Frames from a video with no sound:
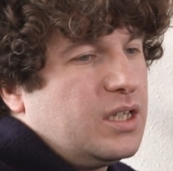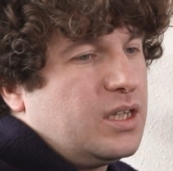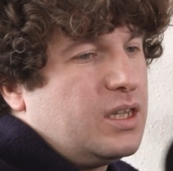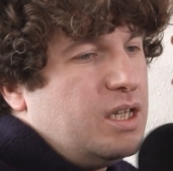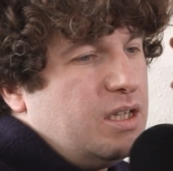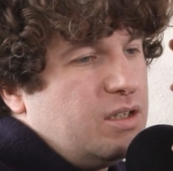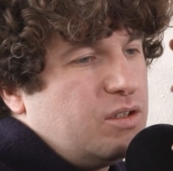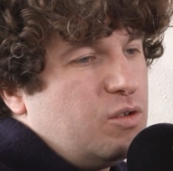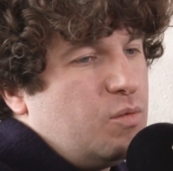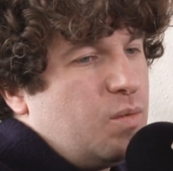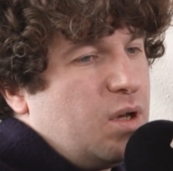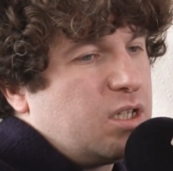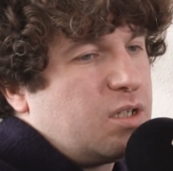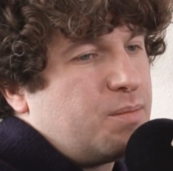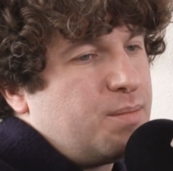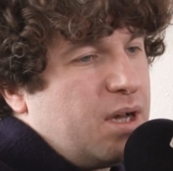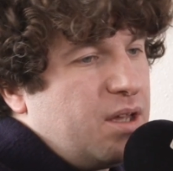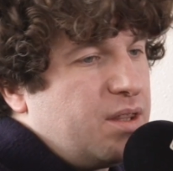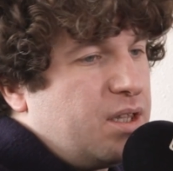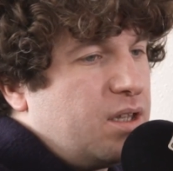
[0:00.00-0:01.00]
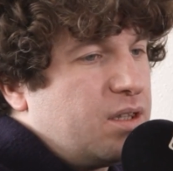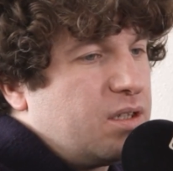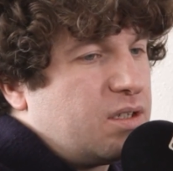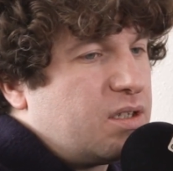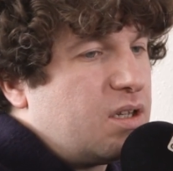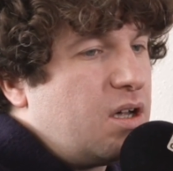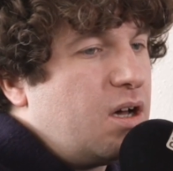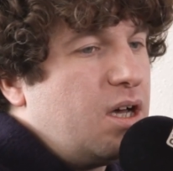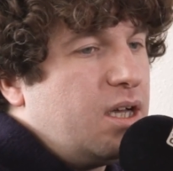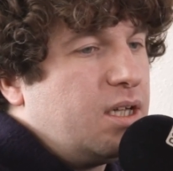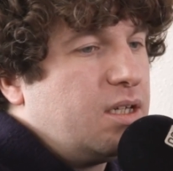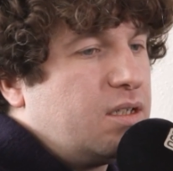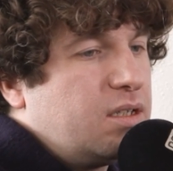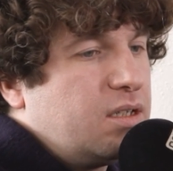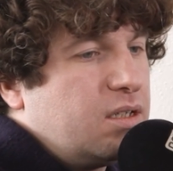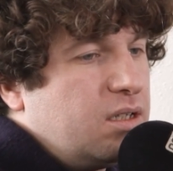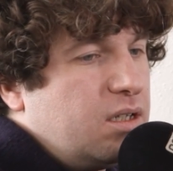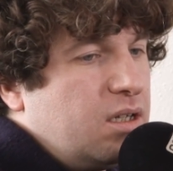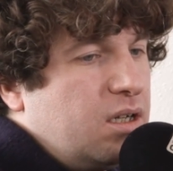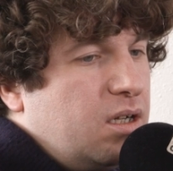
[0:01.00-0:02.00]
think too much about the other side,
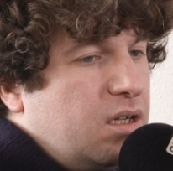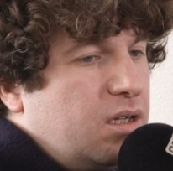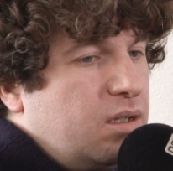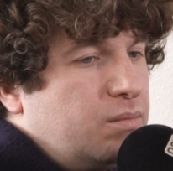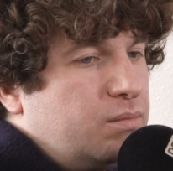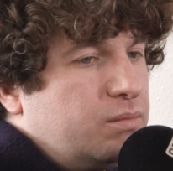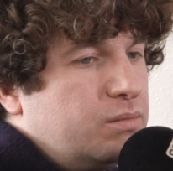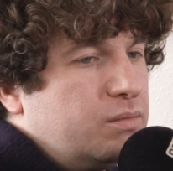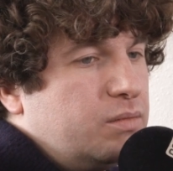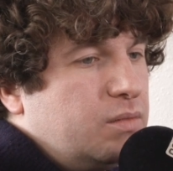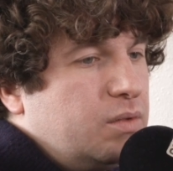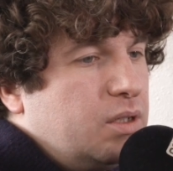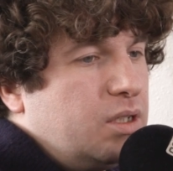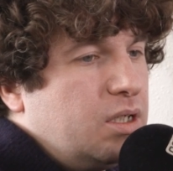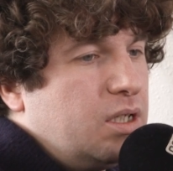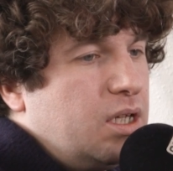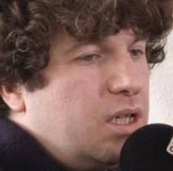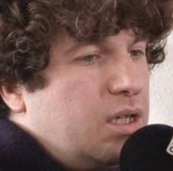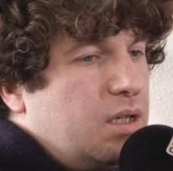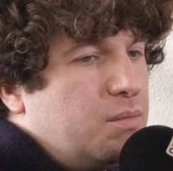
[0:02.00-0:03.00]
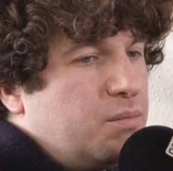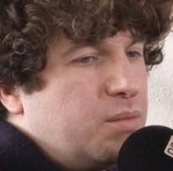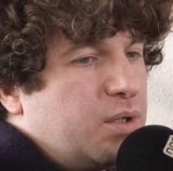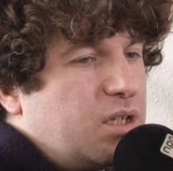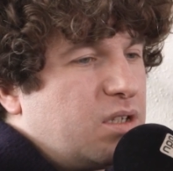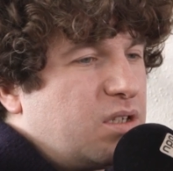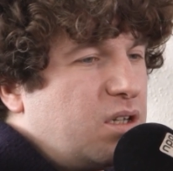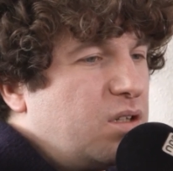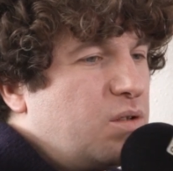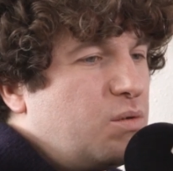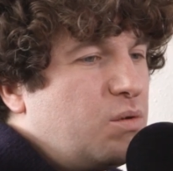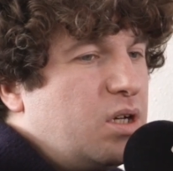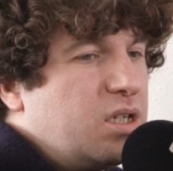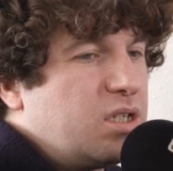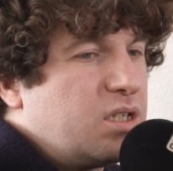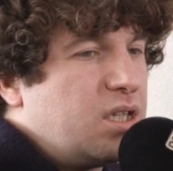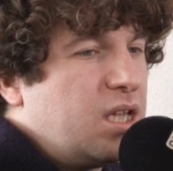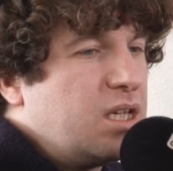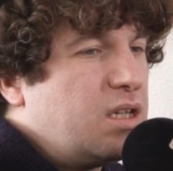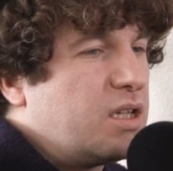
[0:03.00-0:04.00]
because
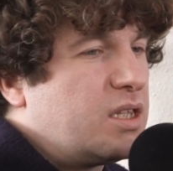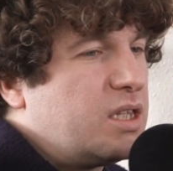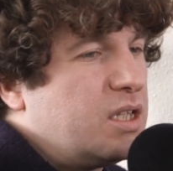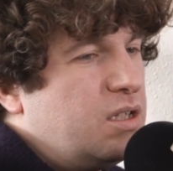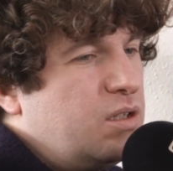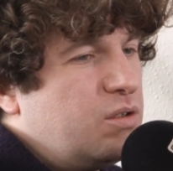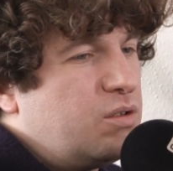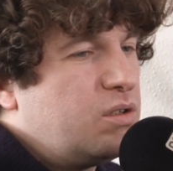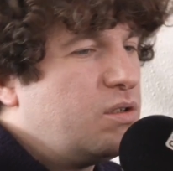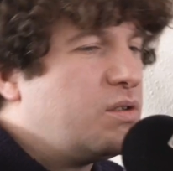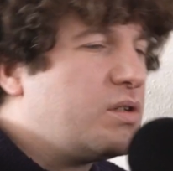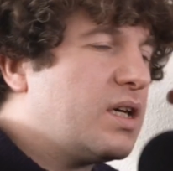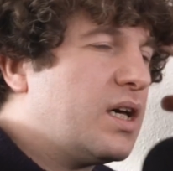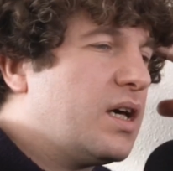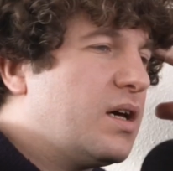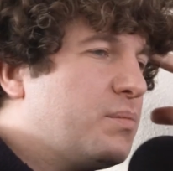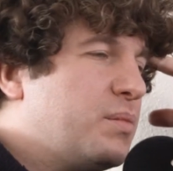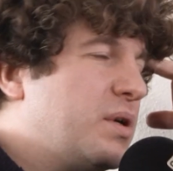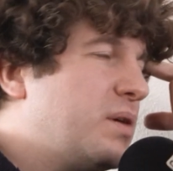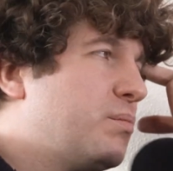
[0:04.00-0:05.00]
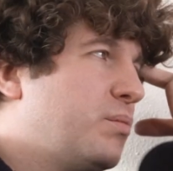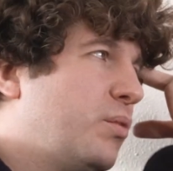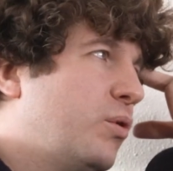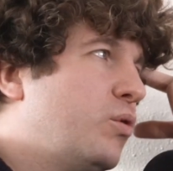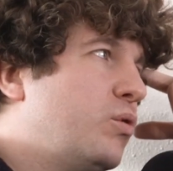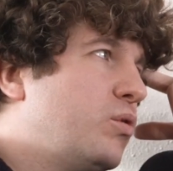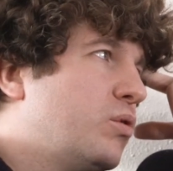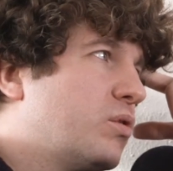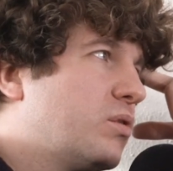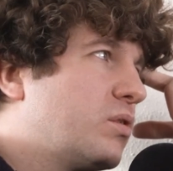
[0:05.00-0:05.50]
otherwise then I think you do get a bit bored.